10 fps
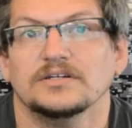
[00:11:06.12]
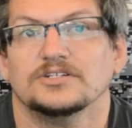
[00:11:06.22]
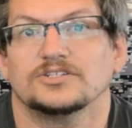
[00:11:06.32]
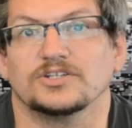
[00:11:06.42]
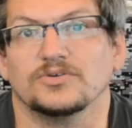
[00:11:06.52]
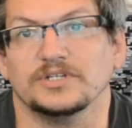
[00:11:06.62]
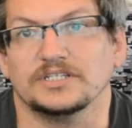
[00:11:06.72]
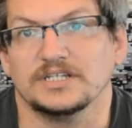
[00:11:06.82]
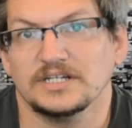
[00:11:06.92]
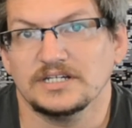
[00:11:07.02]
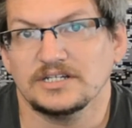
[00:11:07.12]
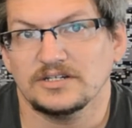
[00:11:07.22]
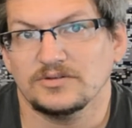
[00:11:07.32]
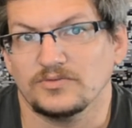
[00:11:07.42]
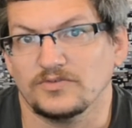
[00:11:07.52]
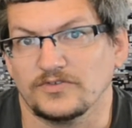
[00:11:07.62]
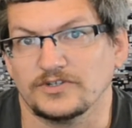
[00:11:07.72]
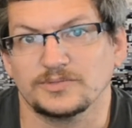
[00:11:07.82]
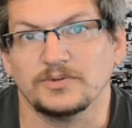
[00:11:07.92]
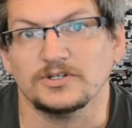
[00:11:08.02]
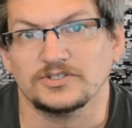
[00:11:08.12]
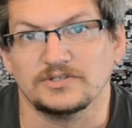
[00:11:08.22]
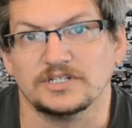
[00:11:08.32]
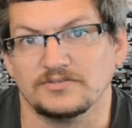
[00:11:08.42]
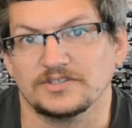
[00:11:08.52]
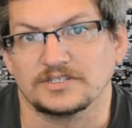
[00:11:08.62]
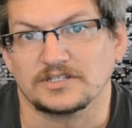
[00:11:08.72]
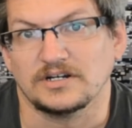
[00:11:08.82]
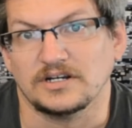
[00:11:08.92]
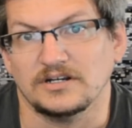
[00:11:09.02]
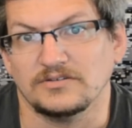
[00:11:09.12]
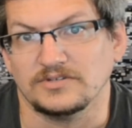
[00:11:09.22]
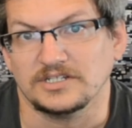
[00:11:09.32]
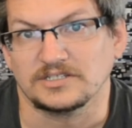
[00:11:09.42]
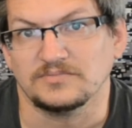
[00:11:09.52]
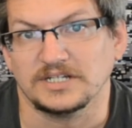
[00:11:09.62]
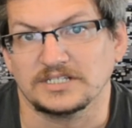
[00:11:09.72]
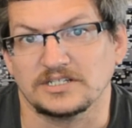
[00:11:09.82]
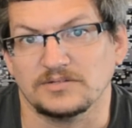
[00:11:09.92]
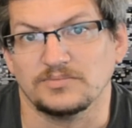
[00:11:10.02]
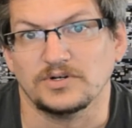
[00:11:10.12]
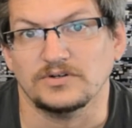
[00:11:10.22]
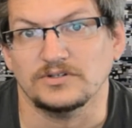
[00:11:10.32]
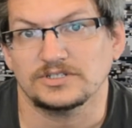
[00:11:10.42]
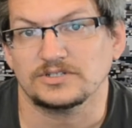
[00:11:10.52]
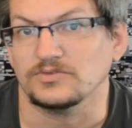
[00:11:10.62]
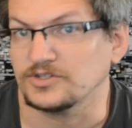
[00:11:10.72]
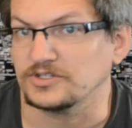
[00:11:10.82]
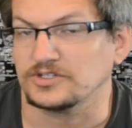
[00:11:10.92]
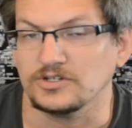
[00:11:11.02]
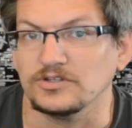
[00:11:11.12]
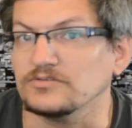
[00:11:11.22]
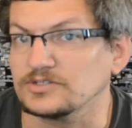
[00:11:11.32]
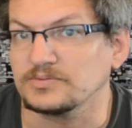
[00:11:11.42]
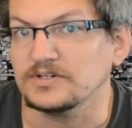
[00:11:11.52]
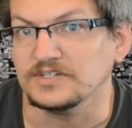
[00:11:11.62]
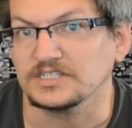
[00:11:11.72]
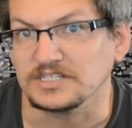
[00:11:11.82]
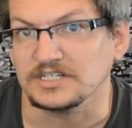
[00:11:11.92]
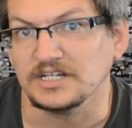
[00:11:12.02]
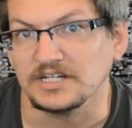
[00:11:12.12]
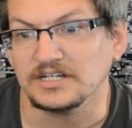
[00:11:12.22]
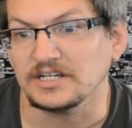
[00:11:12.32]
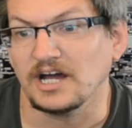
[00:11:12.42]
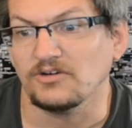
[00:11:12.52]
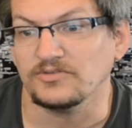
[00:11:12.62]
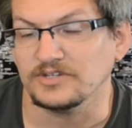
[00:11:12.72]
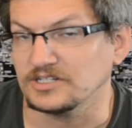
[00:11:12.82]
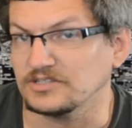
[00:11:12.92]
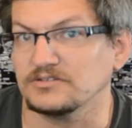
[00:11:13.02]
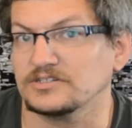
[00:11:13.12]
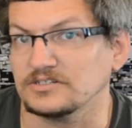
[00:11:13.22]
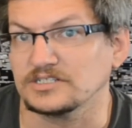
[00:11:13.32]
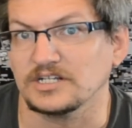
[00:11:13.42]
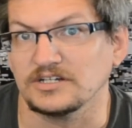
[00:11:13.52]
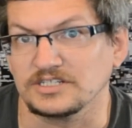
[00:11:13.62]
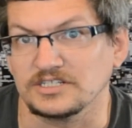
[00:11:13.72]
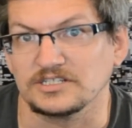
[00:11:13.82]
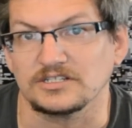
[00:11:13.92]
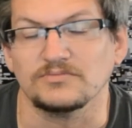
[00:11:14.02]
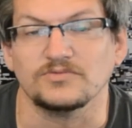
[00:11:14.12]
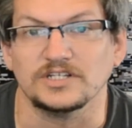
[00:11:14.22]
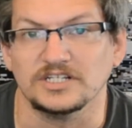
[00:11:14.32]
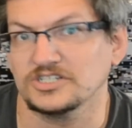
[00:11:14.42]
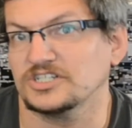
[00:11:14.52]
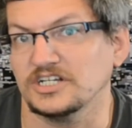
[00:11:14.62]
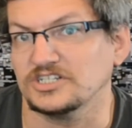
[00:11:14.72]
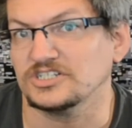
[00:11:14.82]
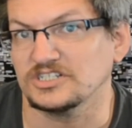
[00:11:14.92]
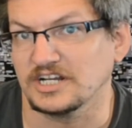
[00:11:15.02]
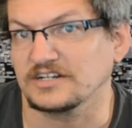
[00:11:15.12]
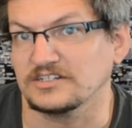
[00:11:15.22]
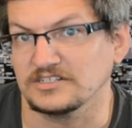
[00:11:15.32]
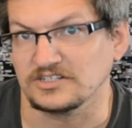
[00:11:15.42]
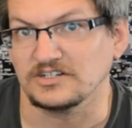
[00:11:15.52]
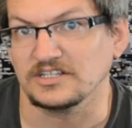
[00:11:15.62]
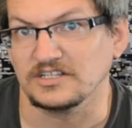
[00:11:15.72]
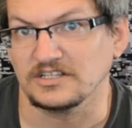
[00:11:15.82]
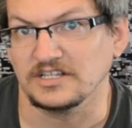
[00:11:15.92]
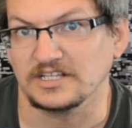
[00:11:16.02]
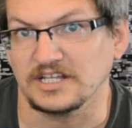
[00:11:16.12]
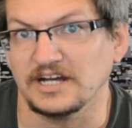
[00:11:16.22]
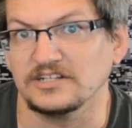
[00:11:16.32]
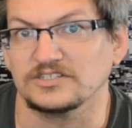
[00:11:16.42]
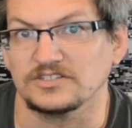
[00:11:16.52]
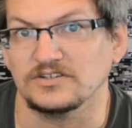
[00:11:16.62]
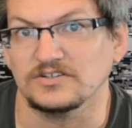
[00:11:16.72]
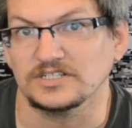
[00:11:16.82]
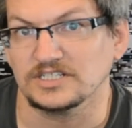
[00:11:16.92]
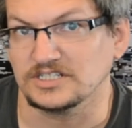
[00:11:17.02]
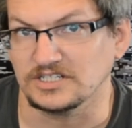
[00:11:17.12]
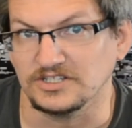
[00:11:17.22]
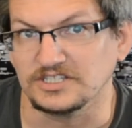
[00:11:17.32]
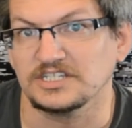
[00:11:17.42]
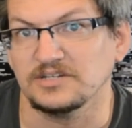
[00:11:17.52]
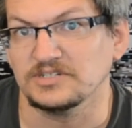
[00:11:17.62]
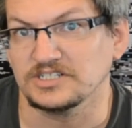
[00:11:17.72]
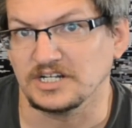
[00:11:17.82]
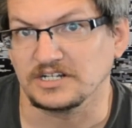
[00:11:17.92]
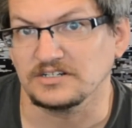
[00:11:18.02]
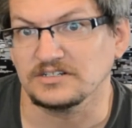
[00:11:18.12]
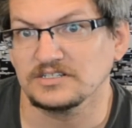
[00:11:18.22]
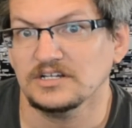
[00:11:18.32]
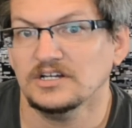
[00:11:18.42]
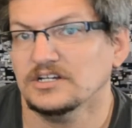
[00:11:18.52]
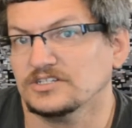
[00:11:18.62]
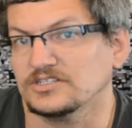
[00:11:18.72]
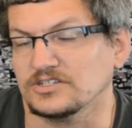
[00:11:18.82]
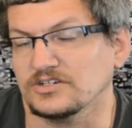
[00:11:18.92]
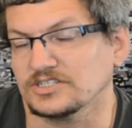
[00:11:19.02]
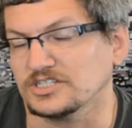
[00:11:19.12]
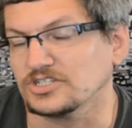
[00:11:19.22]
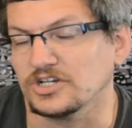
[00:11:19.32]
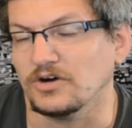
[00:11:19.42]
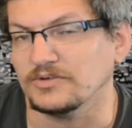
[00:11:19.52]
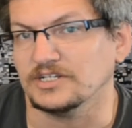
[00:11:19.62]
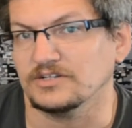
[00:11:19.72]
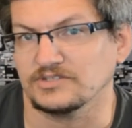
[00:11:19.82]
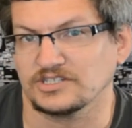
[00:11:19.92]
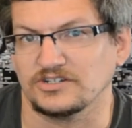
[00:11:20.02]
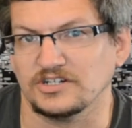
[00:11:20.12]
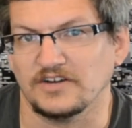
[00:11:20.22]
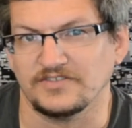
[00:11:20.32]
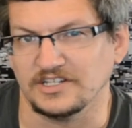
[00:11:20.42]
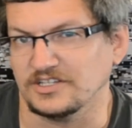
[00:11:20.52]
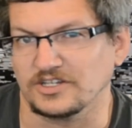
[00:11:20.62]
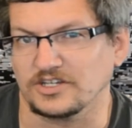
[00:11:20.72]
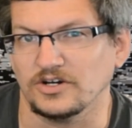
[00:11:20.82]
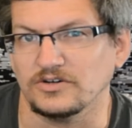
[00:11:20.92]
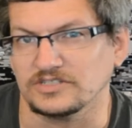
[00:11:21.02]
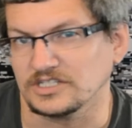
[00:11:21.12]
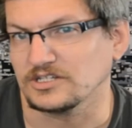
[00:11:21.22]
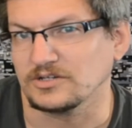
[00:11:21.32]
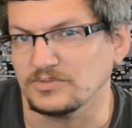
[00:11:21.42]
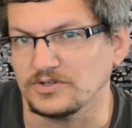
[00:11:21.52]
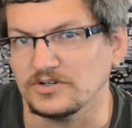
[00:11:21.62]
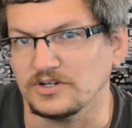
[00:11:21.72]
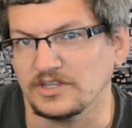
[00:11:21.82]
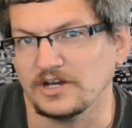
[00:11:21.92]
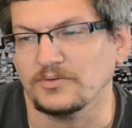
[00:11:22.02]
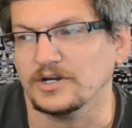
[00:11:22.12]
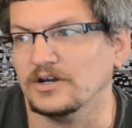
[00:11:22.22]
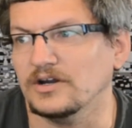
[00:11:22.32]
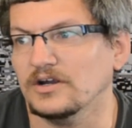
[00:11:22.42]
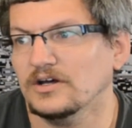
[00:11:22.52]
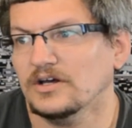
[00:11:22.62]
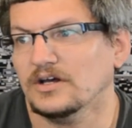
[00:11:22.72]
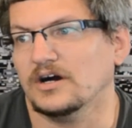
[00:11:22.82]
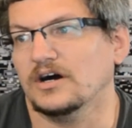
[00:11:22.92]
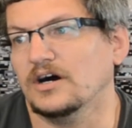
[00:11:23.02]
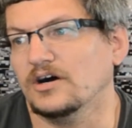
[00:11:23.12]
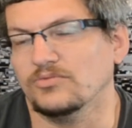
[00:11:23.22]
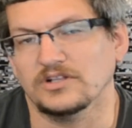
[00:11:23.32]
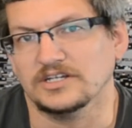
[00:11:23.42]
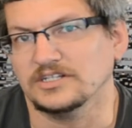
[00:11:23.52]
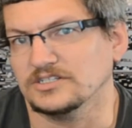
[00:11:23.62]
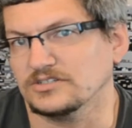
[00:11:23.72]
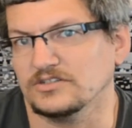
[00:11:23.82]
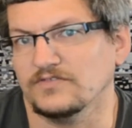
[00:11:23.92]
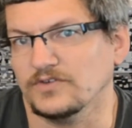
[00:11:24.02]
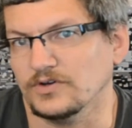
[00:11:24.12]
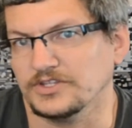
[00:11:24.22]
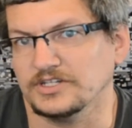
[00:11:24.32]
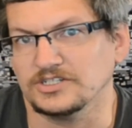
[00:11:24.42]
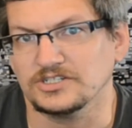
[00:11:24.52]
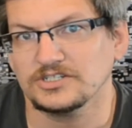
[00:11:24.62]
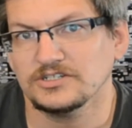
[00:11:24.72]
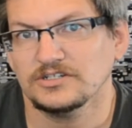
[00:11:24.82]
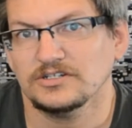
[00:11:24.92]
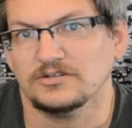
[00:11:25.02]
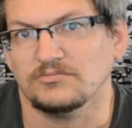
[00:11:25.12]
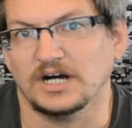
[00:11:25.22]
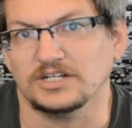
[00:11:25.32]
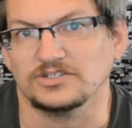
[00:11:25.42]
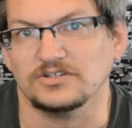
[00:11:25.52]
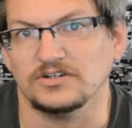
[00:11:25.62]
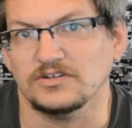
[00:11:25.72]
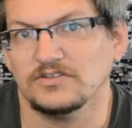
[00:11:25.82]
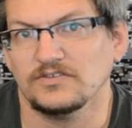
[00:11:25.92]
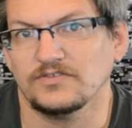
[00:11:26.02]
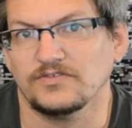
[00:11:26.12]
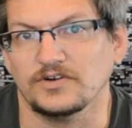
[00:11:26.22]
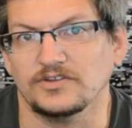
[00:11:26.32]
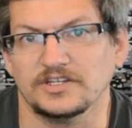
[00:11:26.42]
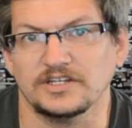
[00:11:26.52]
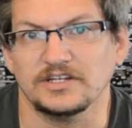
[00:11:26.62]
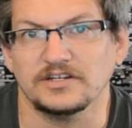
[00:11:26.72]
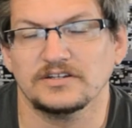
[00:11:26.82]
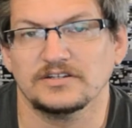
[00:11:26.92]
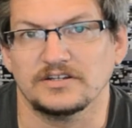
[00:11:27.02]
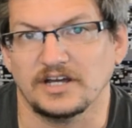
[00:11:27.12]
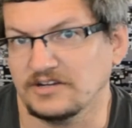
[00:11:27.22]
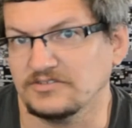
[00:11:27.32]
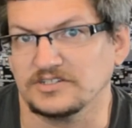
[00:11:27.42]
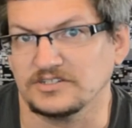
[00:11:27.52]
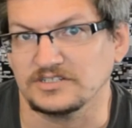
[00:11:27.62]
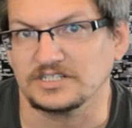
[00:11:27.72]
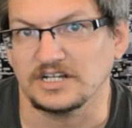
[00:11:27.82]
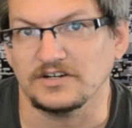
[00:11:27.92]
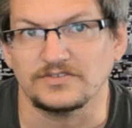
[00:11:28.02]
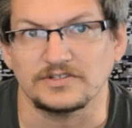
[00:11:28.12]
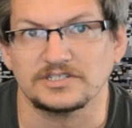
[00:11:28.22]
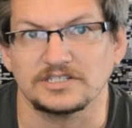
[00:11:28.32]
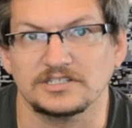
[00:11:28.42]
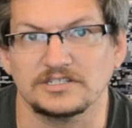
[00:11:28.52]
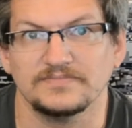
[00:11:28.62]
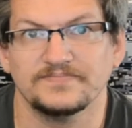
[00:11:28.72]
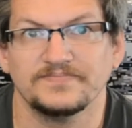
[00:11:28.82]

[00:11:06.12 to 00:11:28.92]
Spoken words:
So we did, the first pulls we did with this car, we did some baseline pulls with the tune that was previously in it. Now when we did the return style system, we didn't change injectors or anything like that, so it's still the same injectors. So essentially all we did was turn off any of the codes in the computer that were related to the voltage module for the non-return style fuel system,